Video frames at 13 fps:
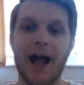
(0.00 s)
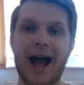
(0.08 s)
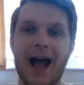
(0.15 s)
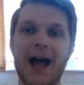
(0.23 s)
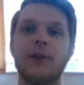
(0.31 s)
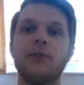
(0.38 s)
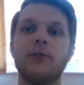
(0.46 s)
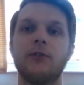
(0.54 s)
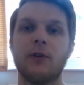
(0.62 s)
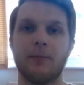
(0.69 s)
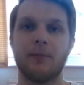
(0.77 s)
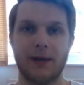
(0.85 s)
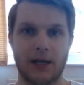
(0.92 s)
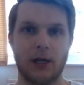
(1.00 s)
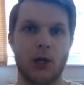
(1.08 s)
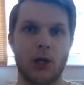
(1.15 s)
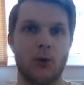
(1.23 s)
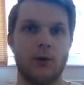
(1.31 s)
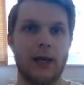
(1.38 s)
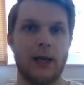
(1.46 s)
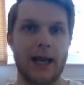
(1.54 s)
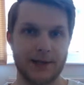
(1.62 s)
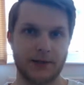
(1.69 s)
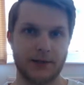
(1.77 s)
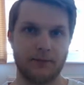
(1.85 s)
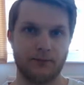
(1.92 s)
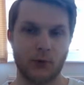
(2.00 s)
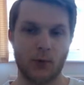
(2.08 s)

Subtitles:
and piccolo lesson,